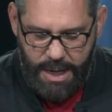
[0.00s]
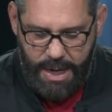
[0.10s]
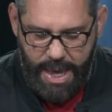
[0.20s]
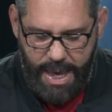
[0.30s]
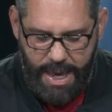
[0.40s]
and
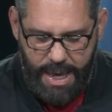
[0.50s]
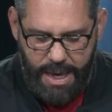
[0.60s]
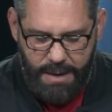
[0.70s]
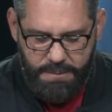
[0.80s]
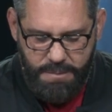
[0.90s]

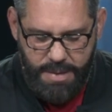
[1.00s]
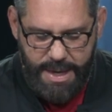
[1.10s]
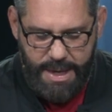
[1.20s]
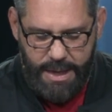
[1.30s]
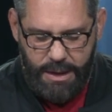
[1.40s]

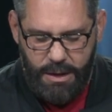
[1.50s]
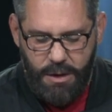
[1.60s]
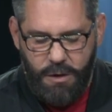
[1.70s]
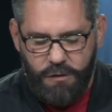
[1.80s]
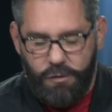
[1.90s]
amen.
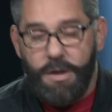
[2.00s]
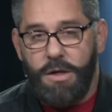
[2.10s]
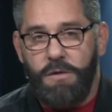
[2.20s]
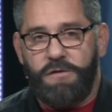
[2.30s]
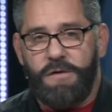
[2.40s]
So, we're in a
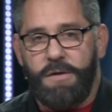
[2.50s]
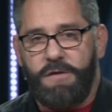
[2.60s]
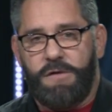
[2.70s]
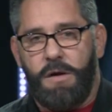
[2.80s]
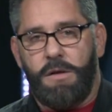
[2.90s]
new
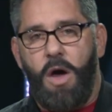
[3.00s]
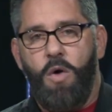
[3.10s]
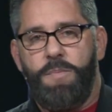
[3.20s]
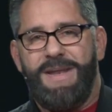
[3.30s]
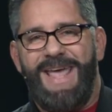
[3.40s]
series called
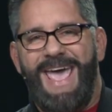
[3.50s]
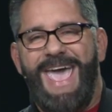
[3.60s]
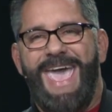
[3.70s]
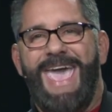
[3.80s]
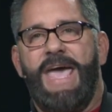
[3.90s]
Open
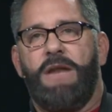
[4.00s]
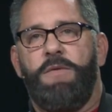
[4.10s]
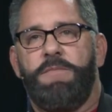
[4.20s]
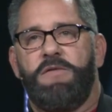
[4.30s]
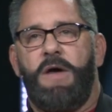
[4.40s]
Hand.
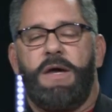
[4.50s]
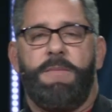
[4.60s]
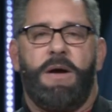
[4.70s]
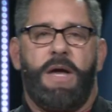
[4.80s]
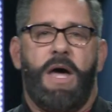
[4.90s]
We've been talking
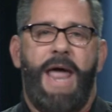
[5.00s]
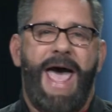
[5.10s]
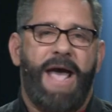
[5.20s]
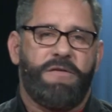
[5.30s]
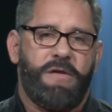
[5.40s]
about God
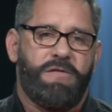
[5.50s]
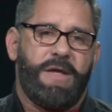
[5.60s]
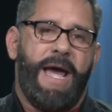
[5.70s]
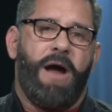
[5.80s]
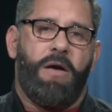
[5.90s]

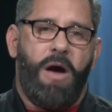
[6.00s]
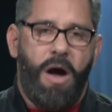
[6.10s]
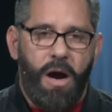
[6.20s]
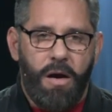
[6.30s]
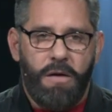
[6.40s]
accessing our
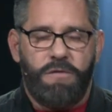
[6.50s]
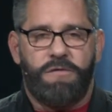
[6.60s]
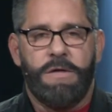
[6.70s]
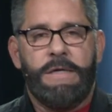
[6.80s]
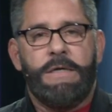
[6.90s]

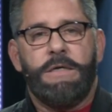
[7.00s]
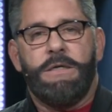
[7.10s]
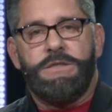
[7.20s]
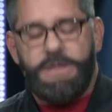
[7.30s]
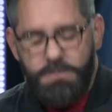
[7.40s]
hearts
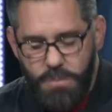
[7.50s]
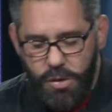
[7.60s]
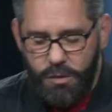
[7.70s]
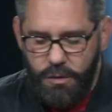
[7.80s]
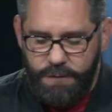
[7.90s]
to
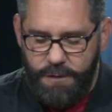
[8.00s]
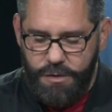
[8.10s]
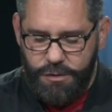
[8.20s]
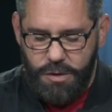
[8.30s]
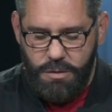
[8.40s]
move
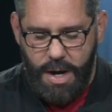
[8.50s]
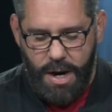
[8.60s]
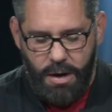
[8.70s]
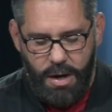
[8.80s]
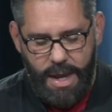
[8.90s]
through
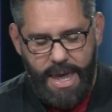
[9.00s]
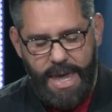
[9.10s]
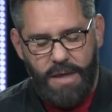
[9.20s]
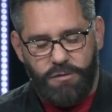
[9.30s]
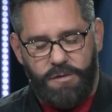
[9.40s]
our
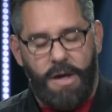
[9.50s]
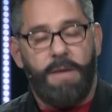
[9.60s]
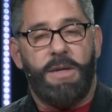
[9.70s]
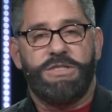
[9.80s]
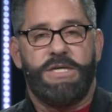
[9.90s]
hands. We're talking
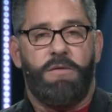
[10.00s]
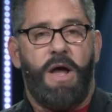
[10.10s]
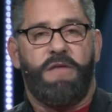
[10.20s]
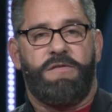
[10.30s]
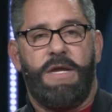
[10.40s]
about
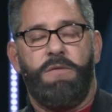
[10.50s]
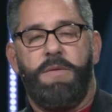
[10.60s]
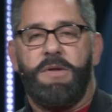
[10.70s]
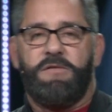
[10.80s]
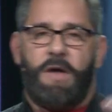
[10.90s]
generosity.
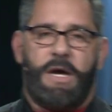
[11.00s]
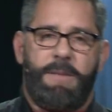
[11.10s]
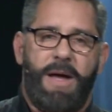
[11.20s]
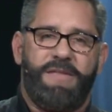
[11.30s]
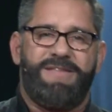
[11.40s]
We've been talking
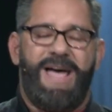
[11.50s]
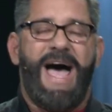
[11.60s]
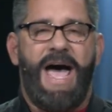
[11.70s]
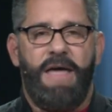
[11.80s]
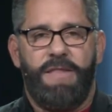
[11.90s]
about the
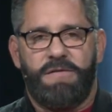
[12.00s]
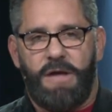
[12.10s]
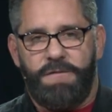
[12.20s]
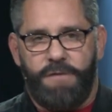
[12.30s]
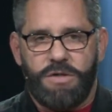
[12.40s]
tithe, that's
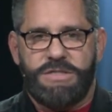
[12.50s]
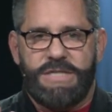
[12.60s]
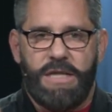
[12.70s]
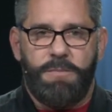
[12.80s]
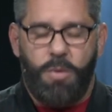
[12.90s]
that first
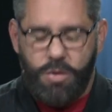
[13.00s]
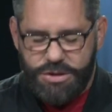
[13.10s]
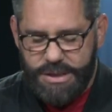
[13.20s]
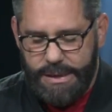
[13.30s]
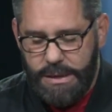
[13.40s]
tenth
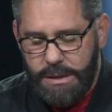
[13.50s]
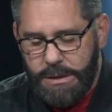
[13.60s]
portion,